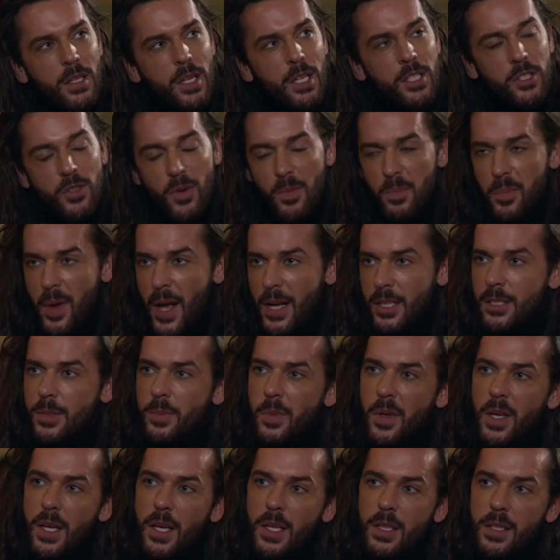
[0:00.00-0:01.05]
It's gone back to
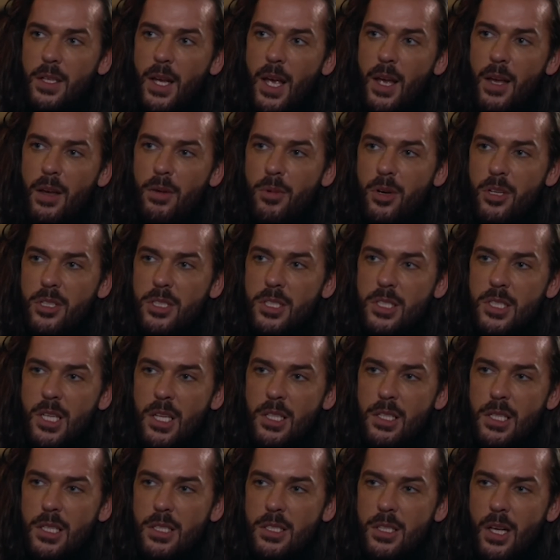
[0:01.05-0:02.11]
being how it was
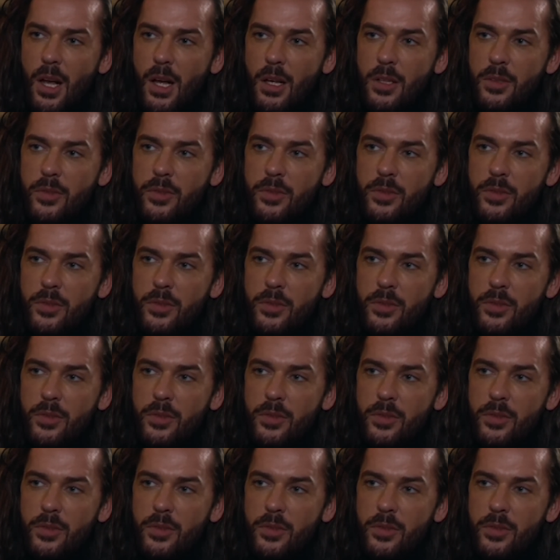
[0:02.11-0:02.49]
10 years ago.